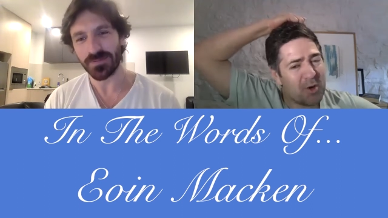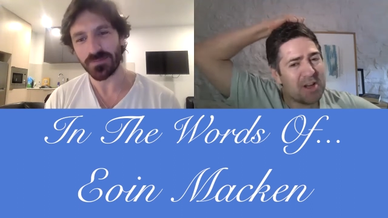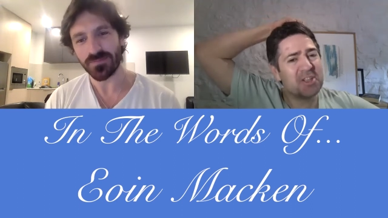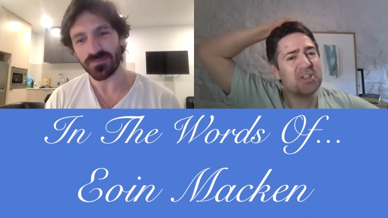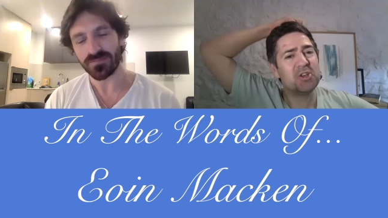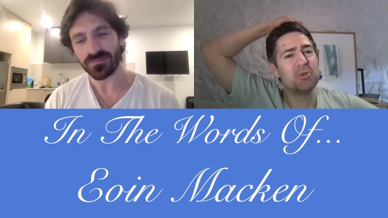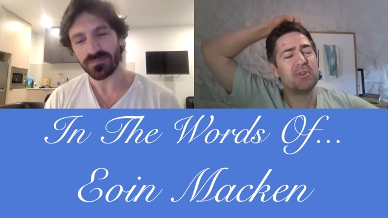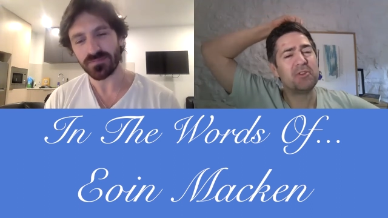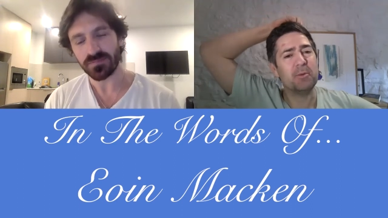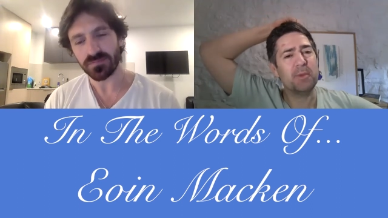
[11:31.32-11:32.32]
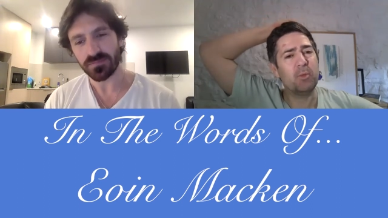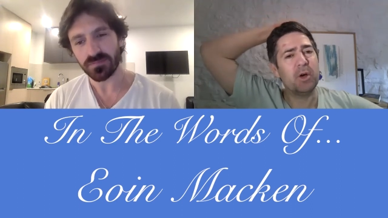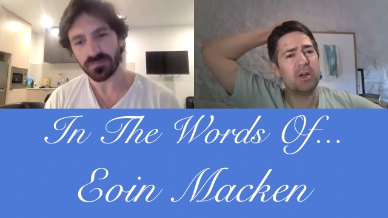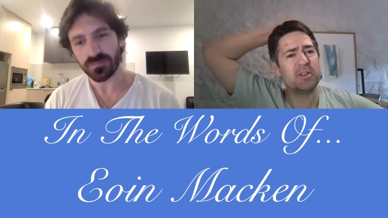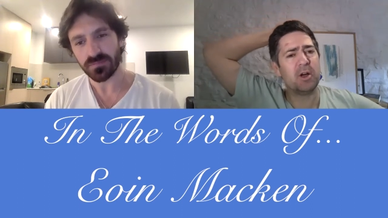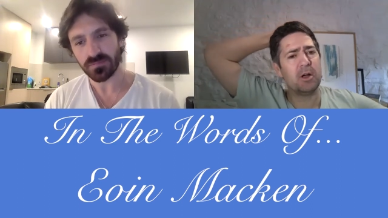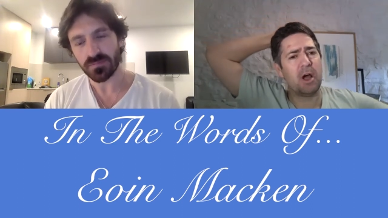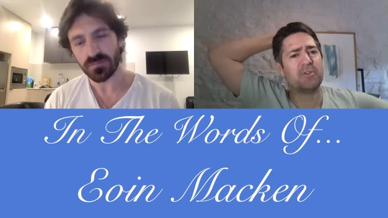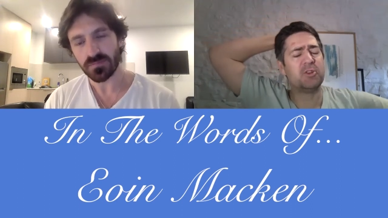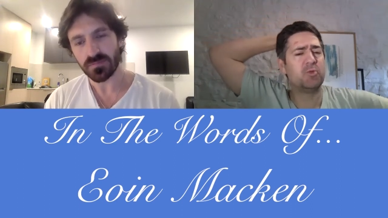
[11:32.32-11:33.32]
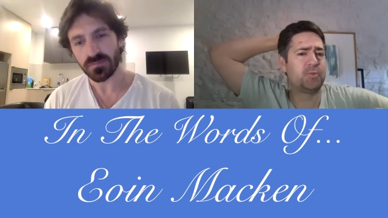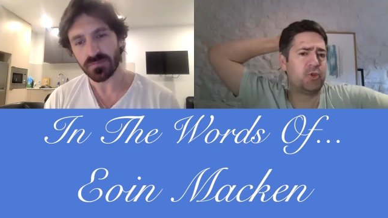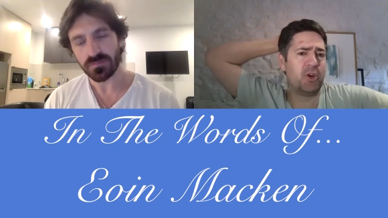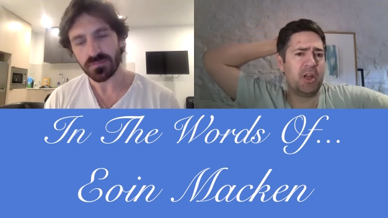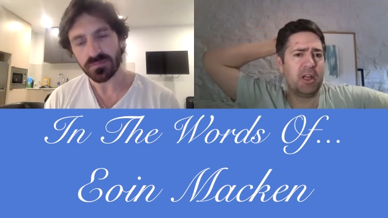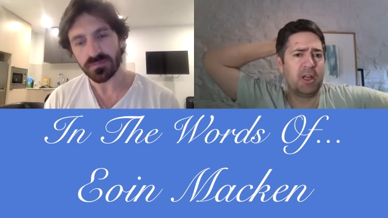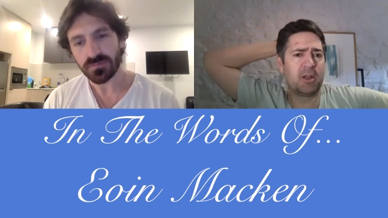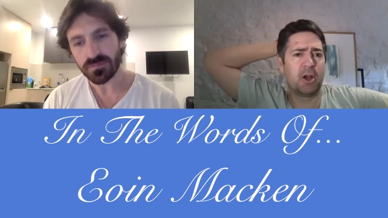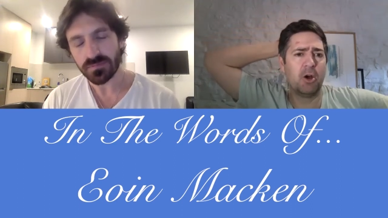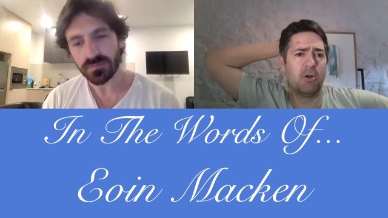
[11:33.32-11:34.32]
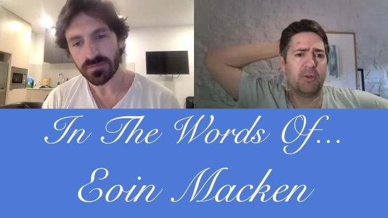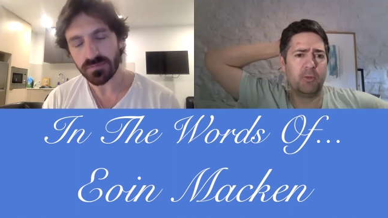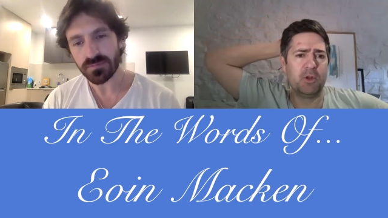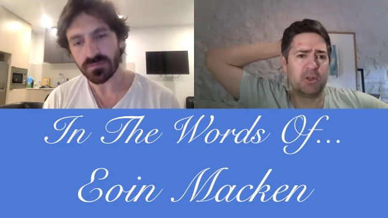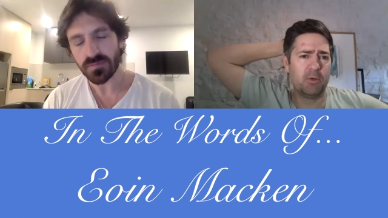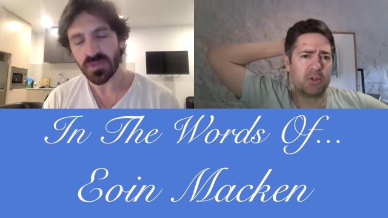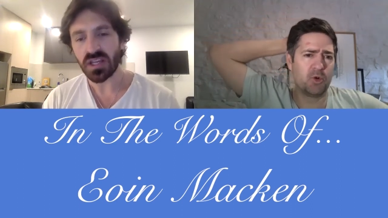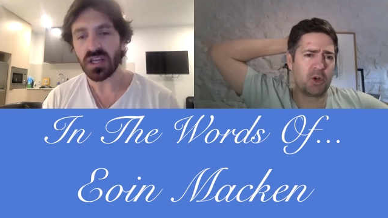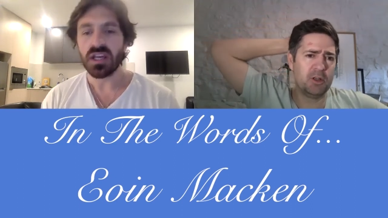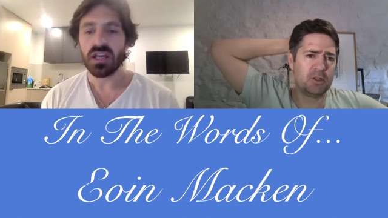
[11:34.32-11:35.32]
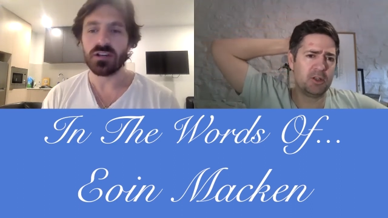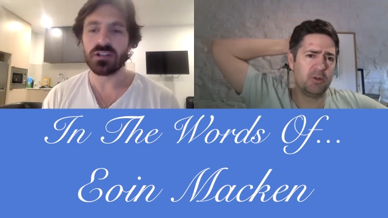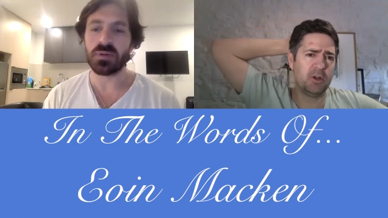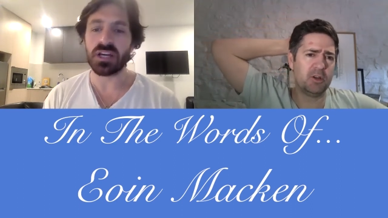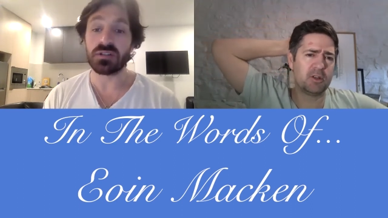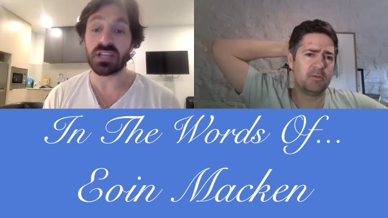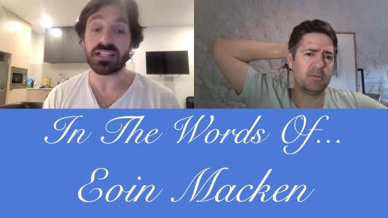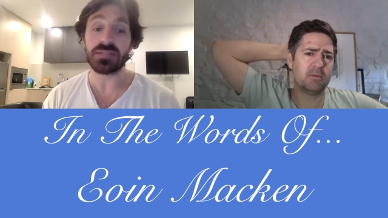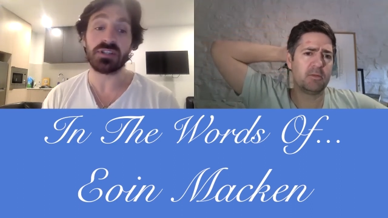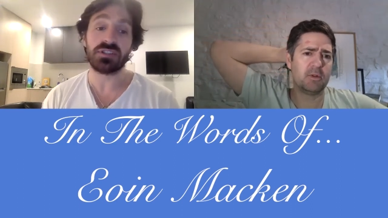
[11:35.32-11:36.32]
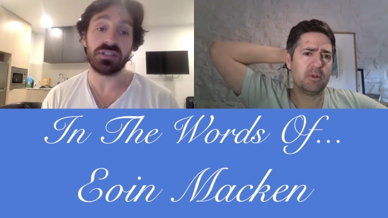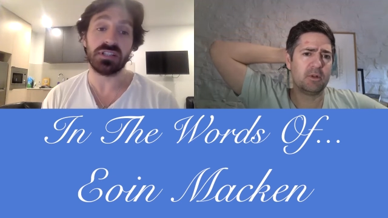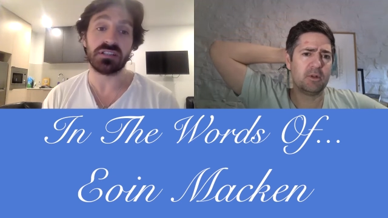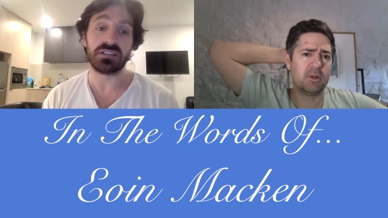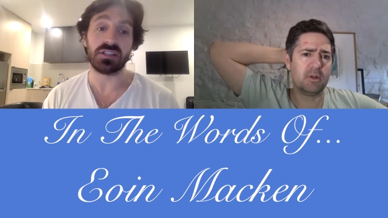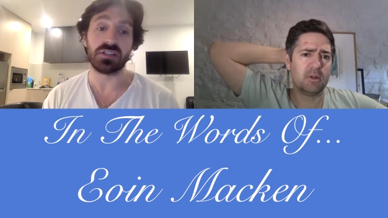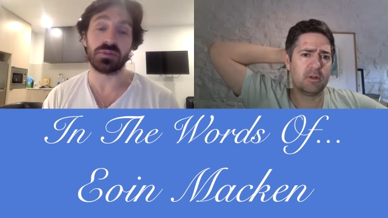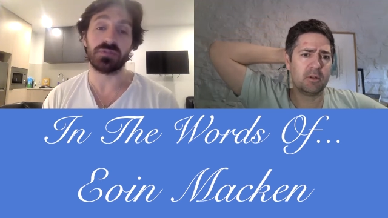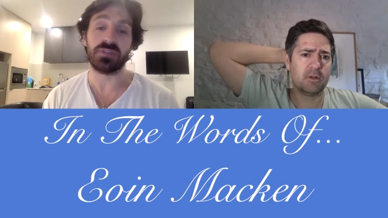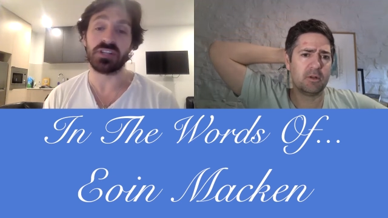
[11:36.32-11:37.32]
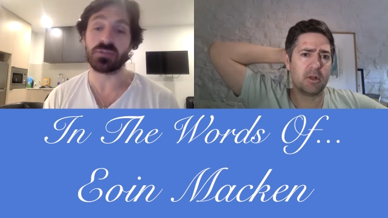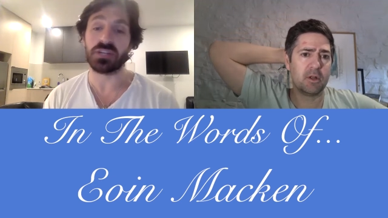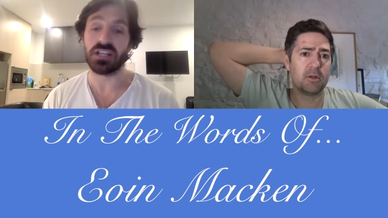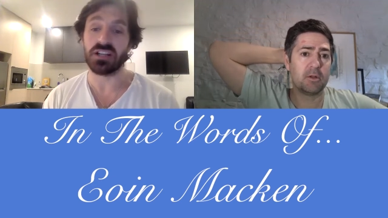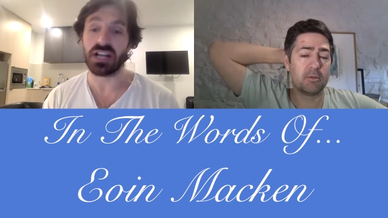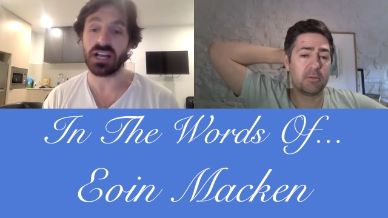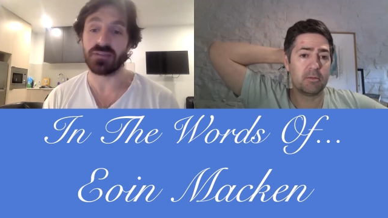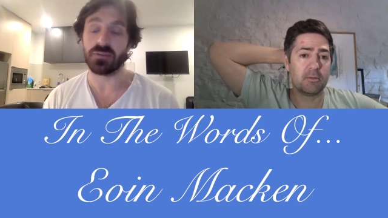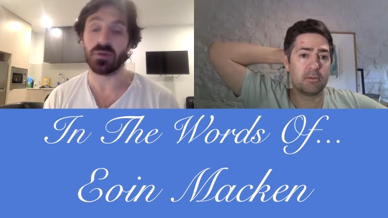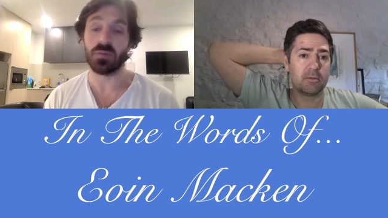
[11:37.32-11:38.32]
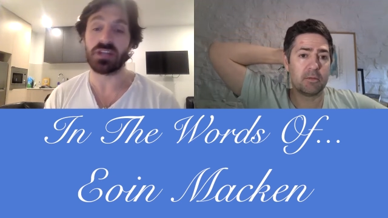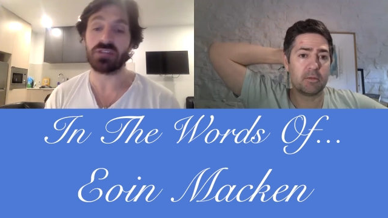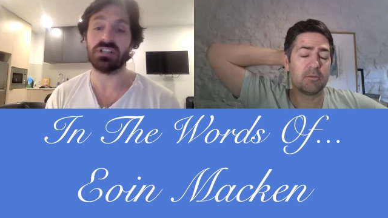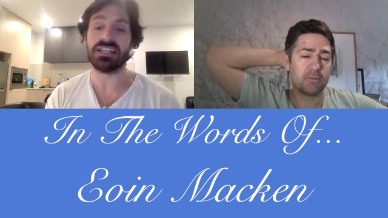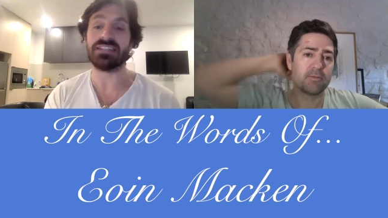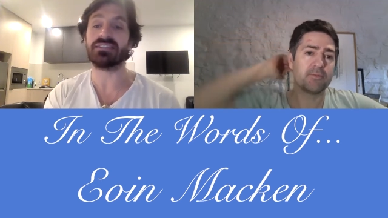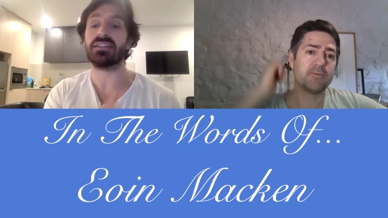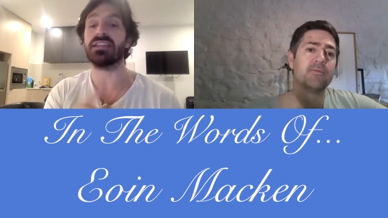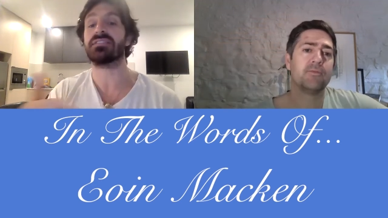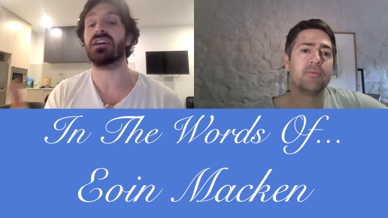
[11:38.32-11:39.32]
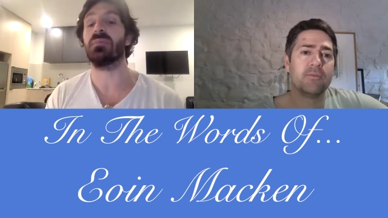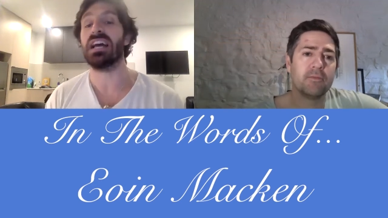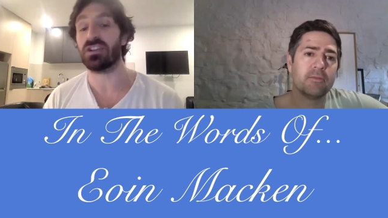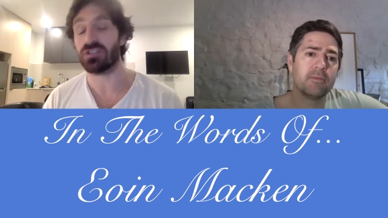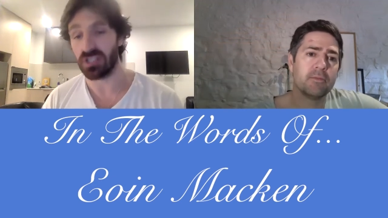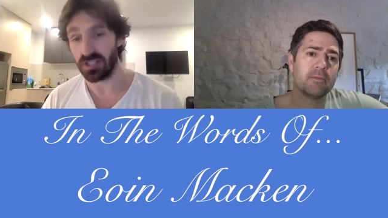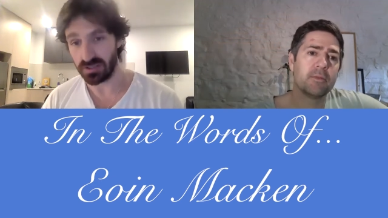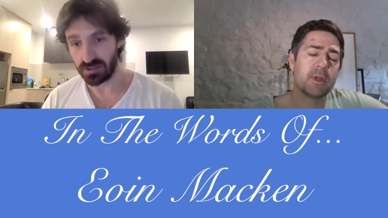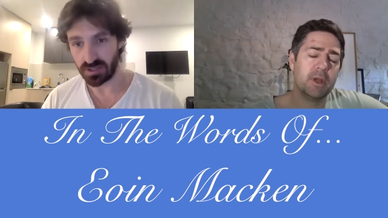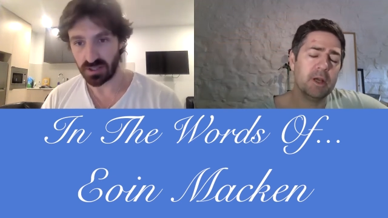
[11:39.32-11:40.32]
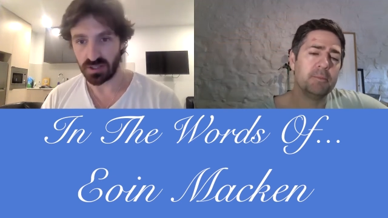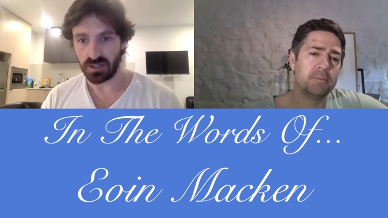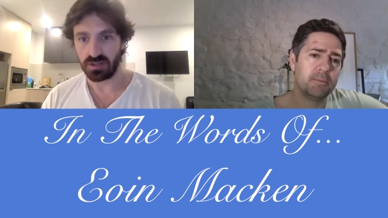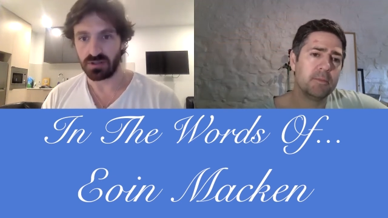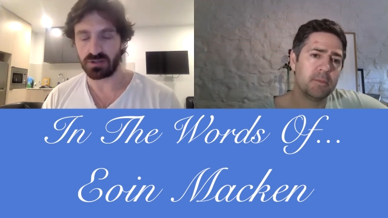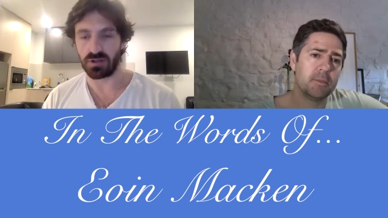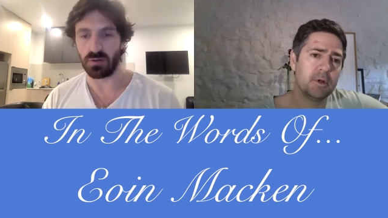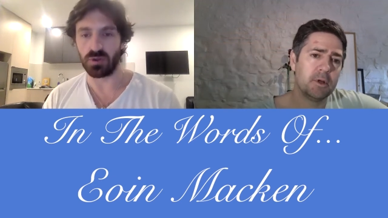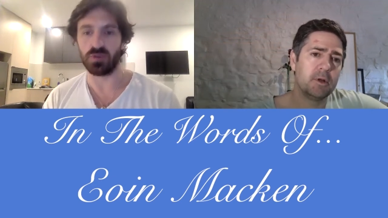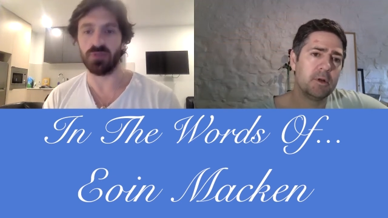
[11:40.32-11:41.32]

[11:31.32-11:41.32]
Speaker 1: when did you shoot the film then? What, obviously, it was pre-COVID. Are we talking
Speaker 2: two? It was actually about two years ago. So we finished about a year and a half. We were meant to release this time last year. Yeah. So which would